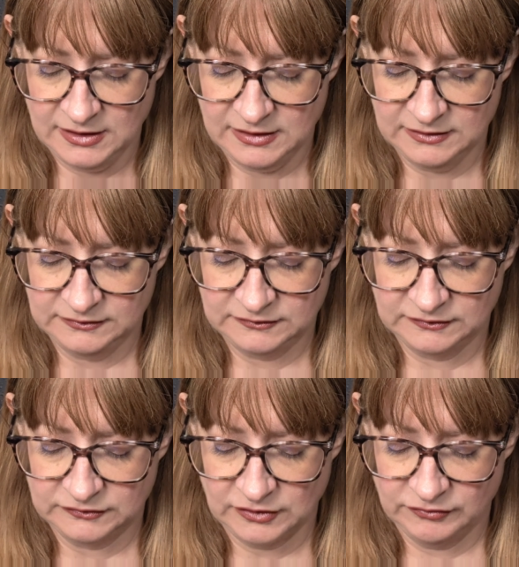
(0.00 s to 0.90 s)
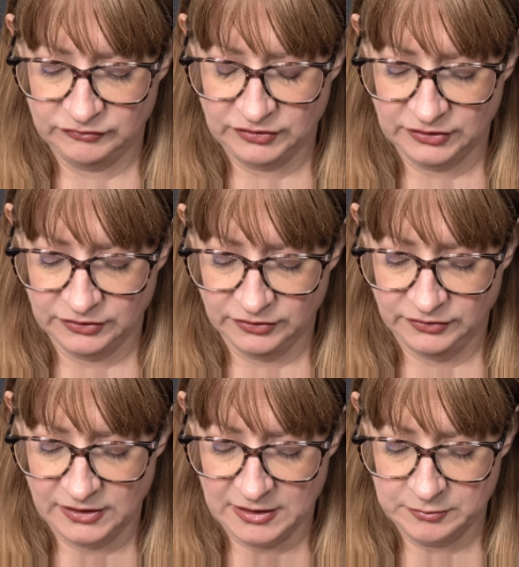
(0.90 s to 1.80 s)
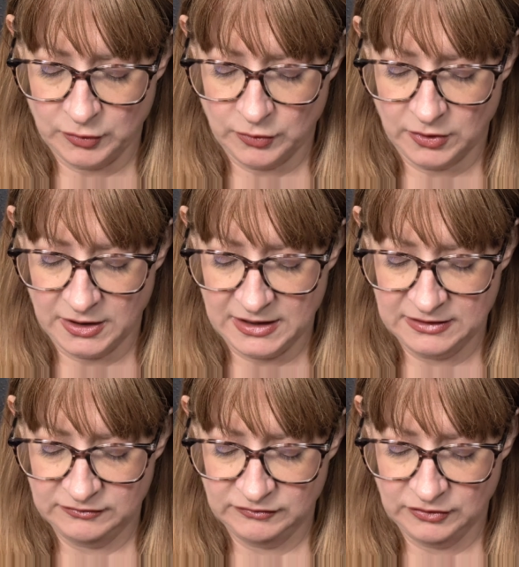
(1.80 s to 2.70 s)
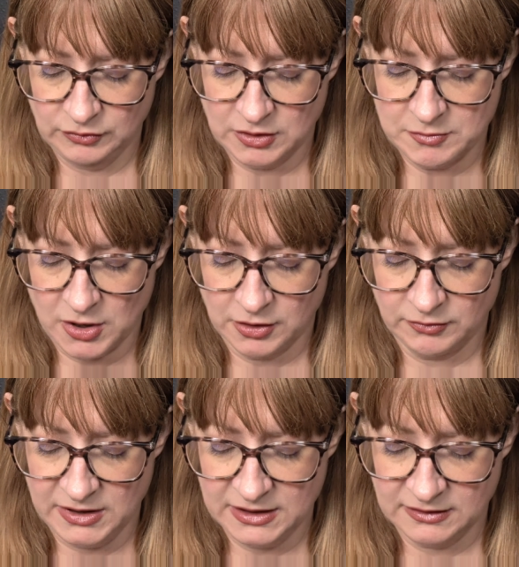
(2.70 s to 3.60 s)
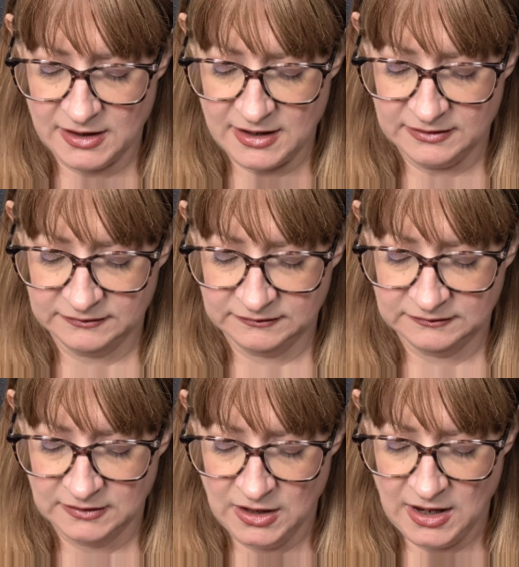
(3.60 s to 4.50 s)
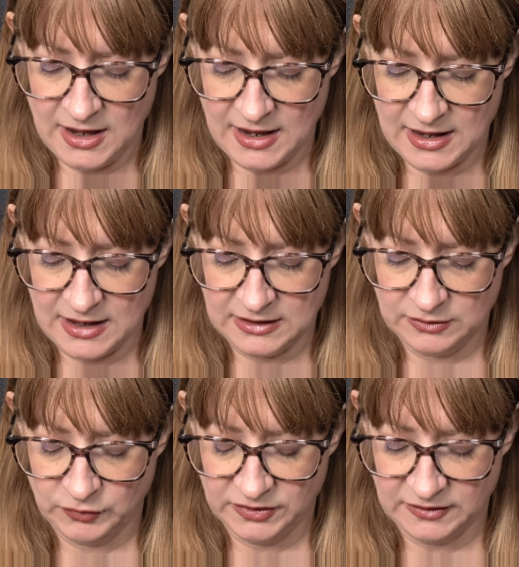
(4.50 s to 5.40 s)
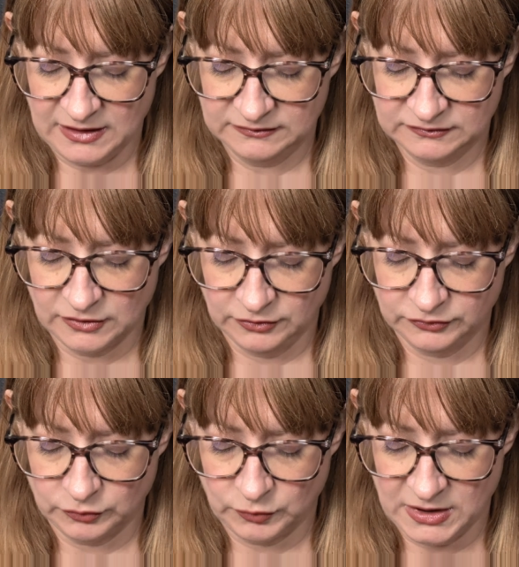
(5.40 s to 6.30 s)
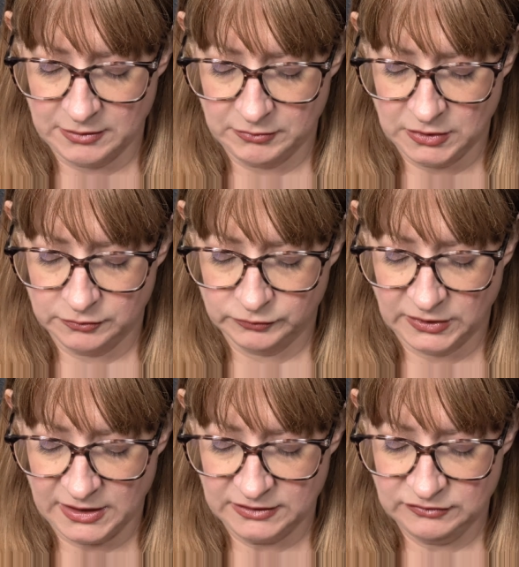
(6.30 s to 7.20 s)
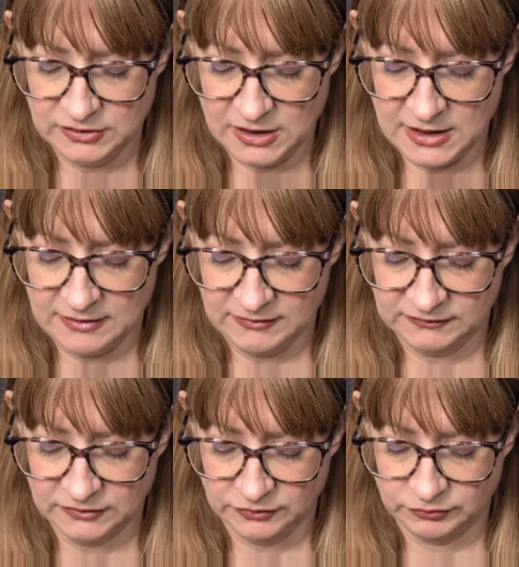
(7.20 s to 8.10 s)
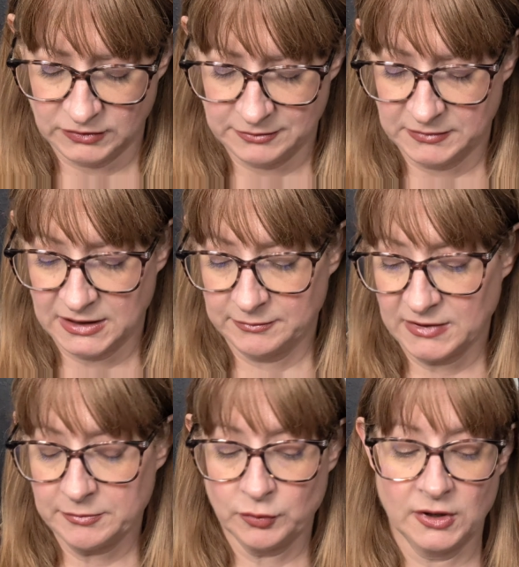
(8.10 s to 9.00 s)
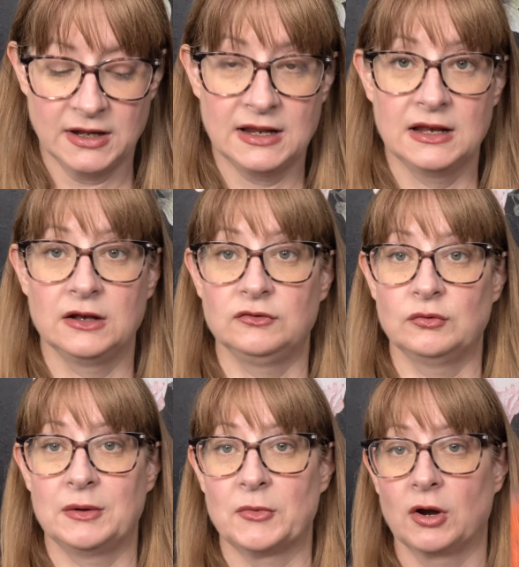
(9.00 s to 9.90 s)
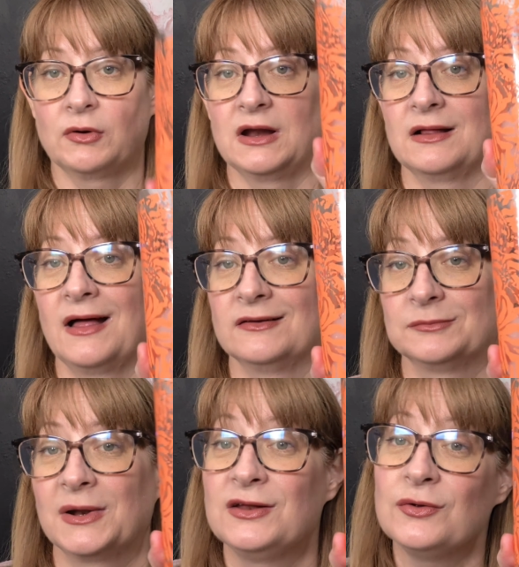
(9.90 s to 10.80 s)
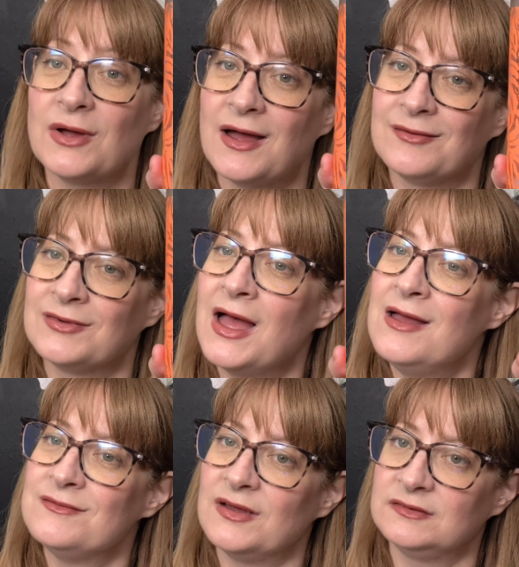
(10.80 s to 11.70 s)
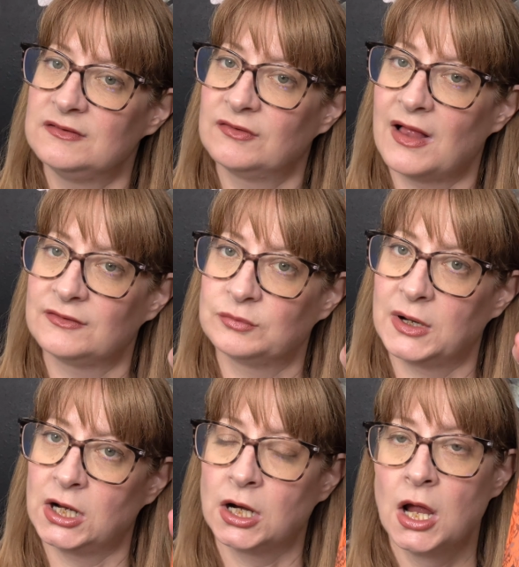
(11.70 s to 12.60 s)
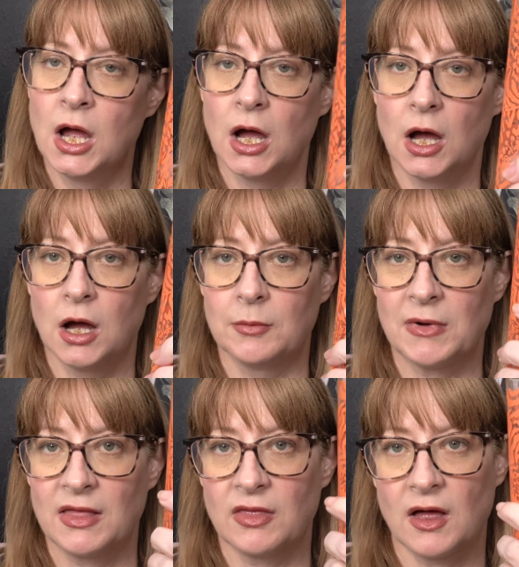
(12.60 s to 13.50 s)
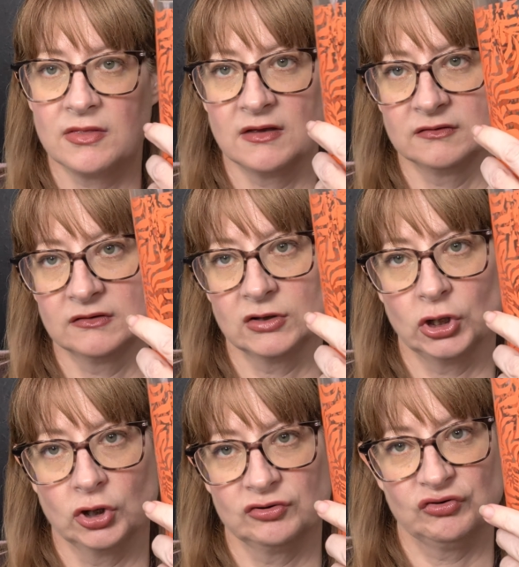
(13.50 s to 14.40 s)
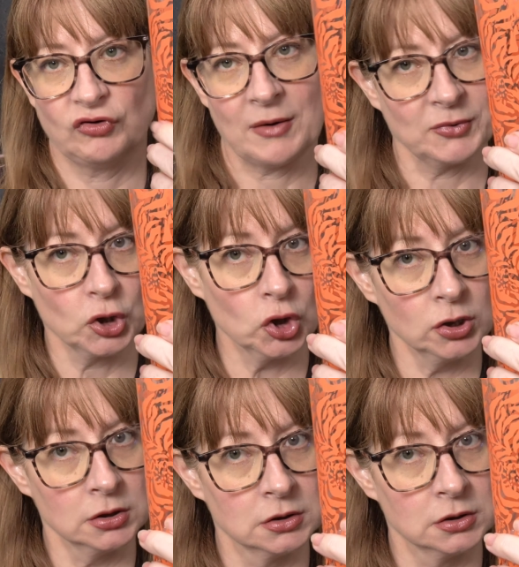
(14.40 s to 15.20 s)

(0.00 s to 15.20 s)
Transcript: is to serve chilled and pour into a margarita glass and with a salt rim. Well, I do not have a salt rim, and I'm not pouring it into a margarita glass, but I do have festive glassware. I thought this looked tropical.